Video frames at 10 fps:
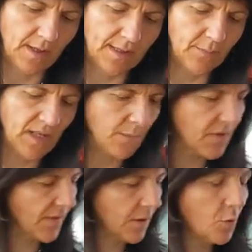
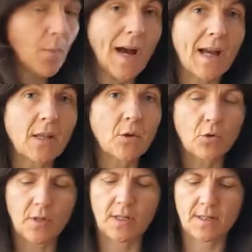Sometimes when your
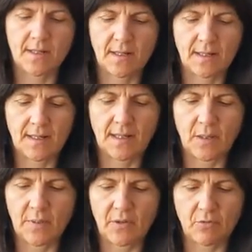mayo is still a
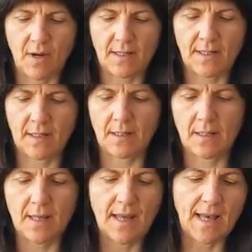little bit runny,
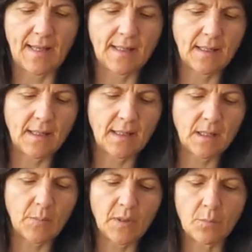adding a
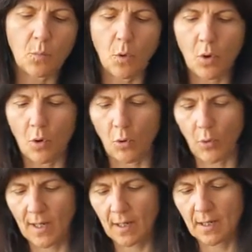little bit more
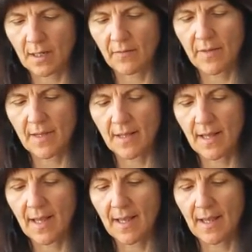oil will
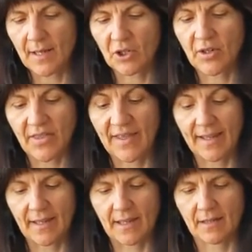actually
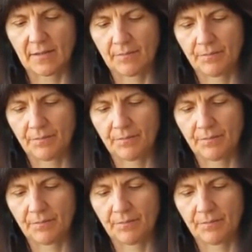thicken it.